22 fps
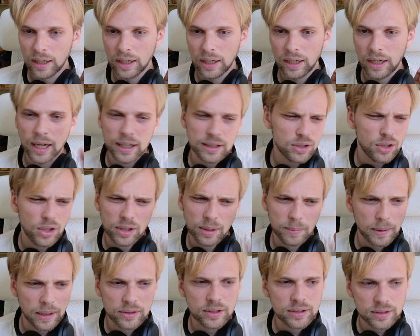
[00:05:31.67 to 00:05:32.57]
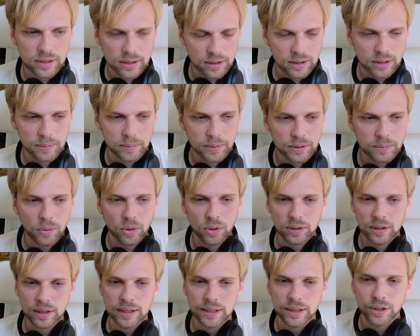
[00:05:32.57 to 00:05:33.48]
I'll talk about this a little bit more
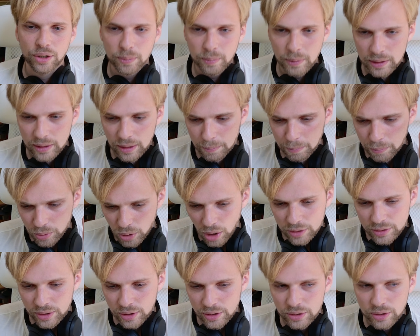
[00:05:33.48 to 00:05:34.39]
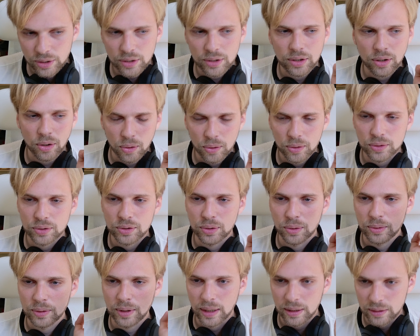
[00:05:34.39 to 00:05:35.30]
later, but a processor
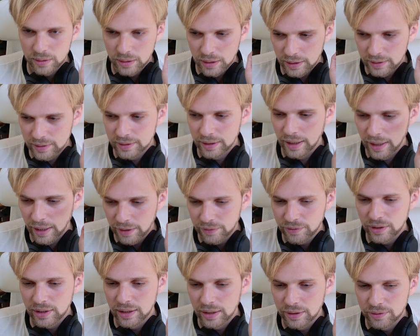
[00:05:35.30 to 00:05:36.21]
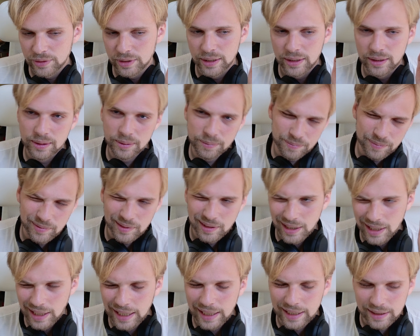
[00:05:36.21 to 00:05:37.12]
also does the heavy lifting,
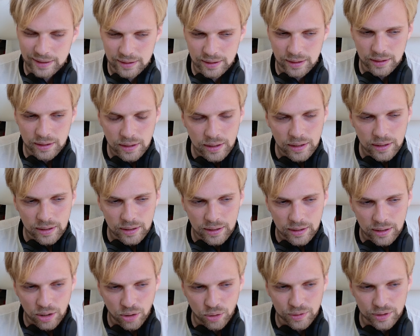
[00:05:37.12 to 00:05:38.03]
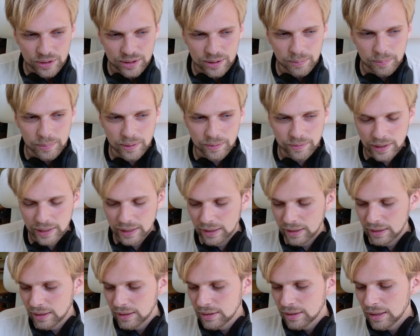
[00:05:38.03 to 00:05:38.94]
kinda
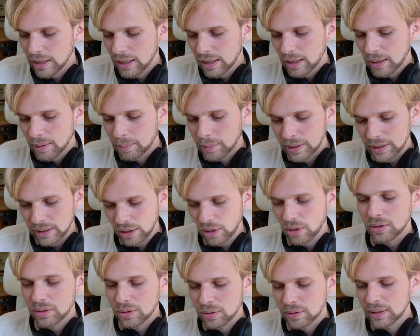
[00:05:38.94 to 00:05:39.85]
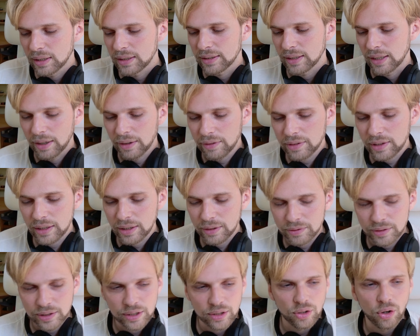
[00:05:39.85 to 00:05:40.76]
oversimplifying this, but also does a heavy
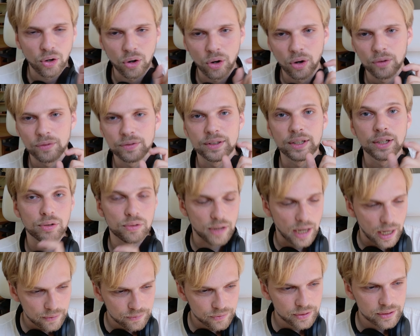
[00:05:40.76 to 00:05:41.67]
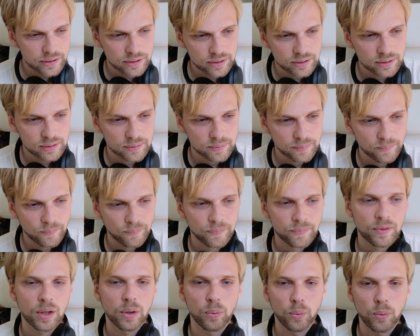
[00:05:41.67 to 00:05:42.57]
lifting of the graphics,
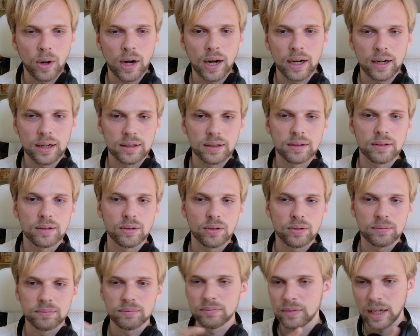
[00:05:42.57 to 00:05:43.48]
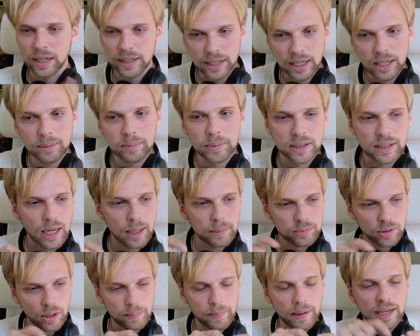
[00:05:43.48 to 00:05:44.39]
while a gaming
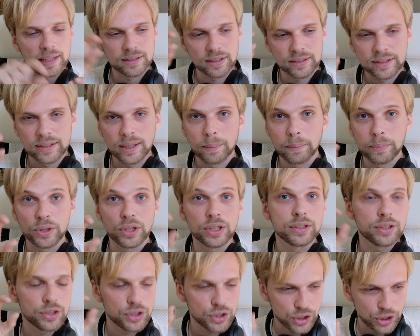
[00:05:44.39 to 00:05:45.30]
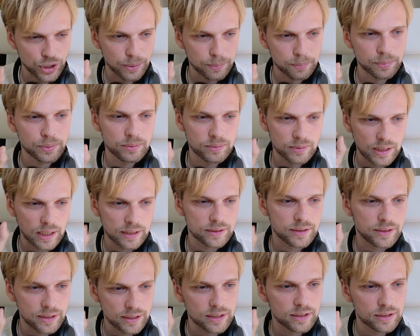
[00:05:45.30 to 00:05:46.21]
laptop has a separate chip
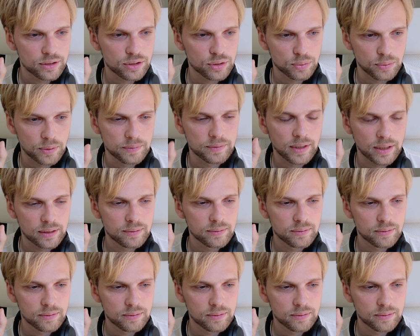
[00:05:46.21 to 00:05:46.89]
that deals with the